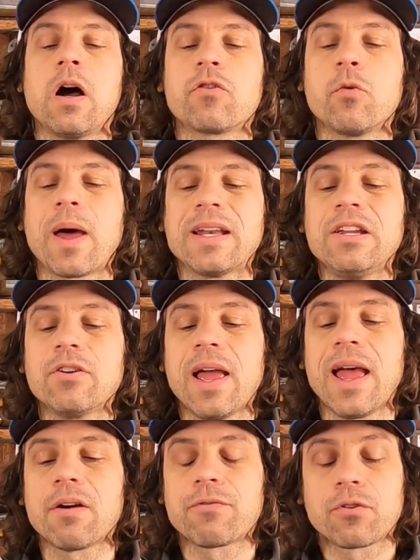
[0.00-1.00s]
So about a year and a
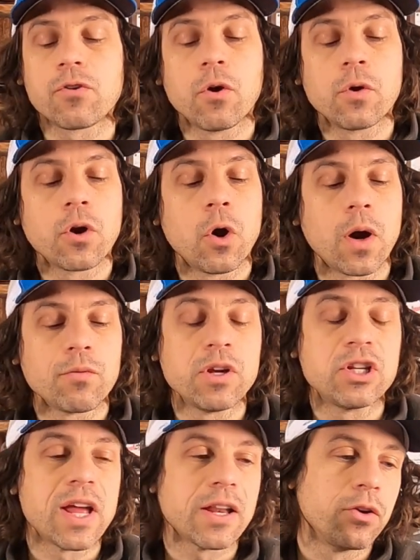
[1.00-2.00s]
half or so ago, I
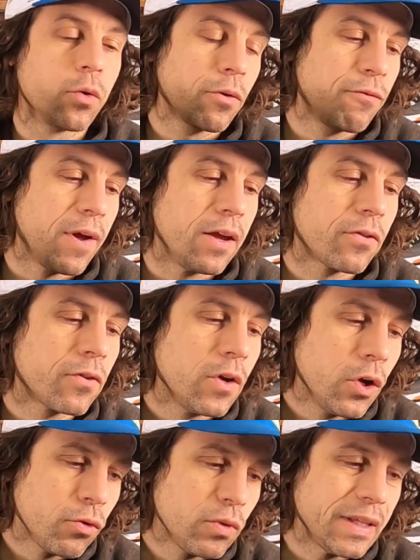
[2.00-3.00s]
reached out to North Face,
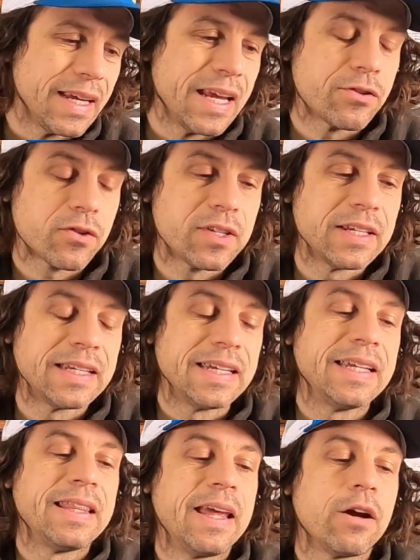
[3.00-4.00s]
really interested
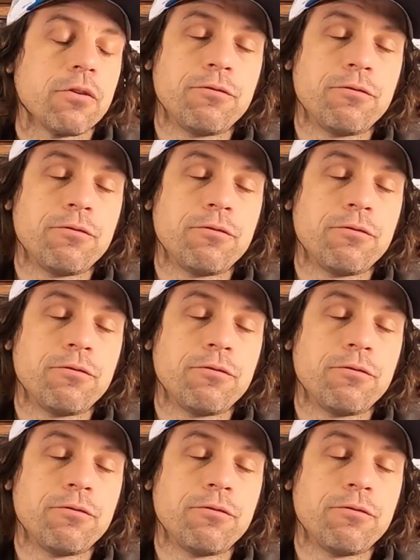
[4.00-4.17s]
in their